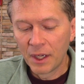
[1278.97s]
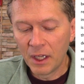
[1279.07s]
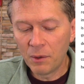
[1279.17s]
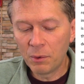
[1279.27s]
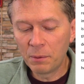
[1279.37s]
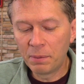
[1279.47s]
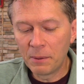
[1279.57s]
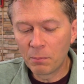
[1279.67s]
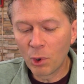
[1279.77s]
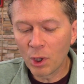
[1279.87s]
it would be
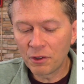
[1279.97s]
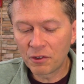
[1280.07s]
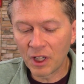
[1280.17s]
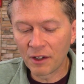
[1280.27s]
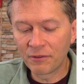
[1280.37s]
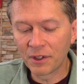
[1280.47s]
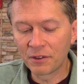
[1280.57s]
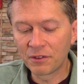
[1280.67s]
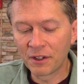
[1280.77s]
more selfless